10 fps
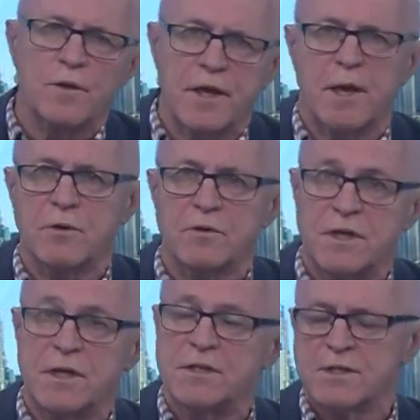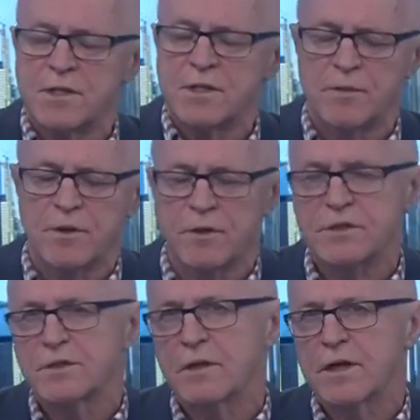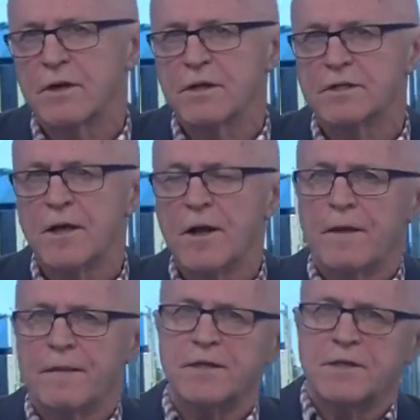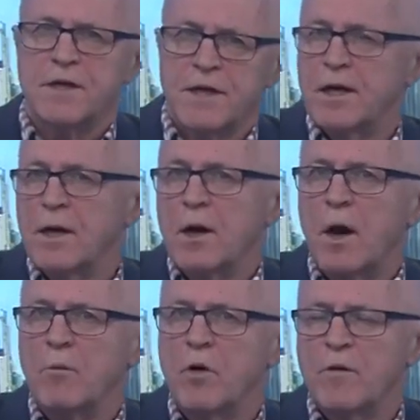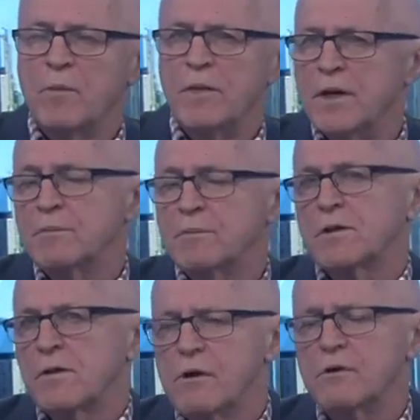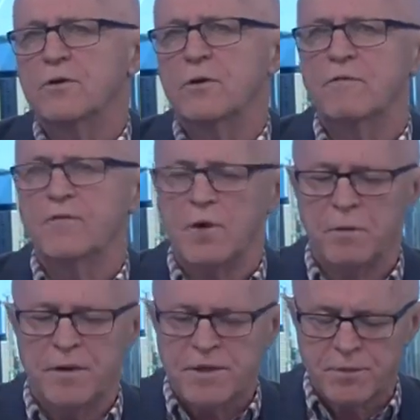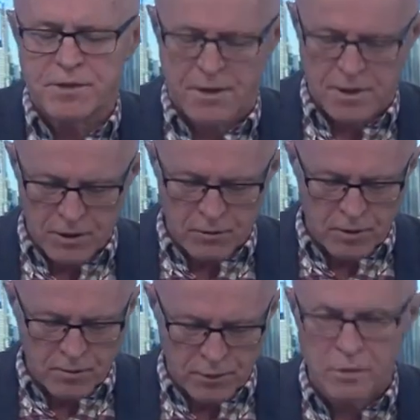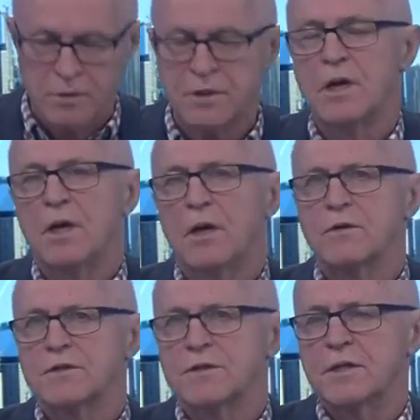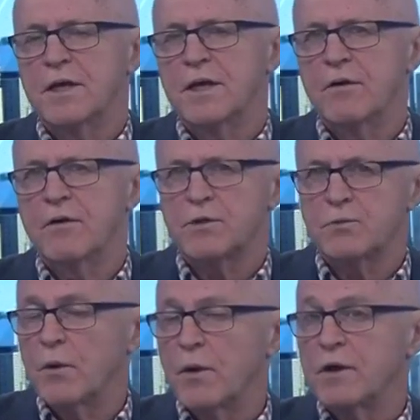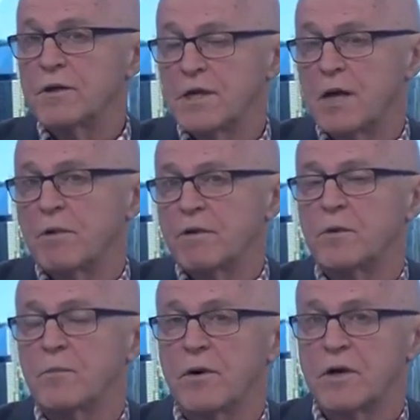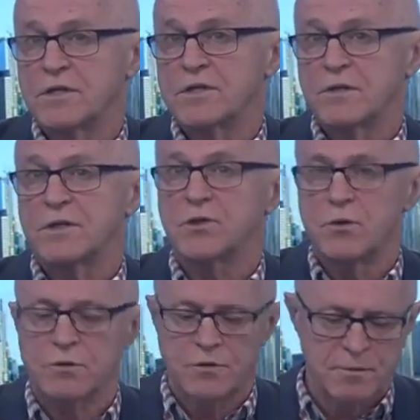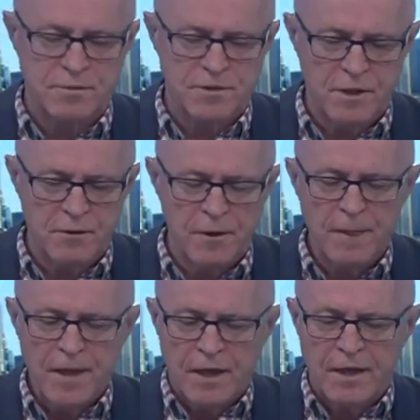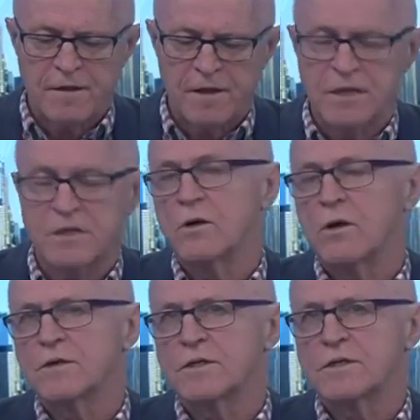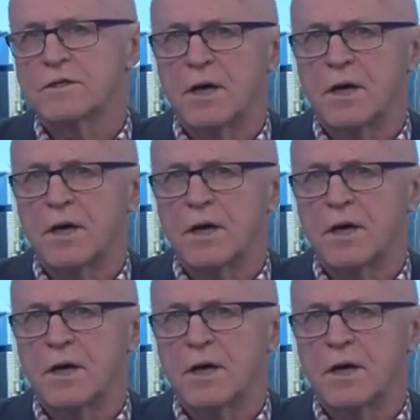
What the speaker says: capital cities and some of the regional areas. They're taking a more of a medium to long term view, but this particular report looks at areas where we're going to see uplift in prices in the short term. So anything that's on this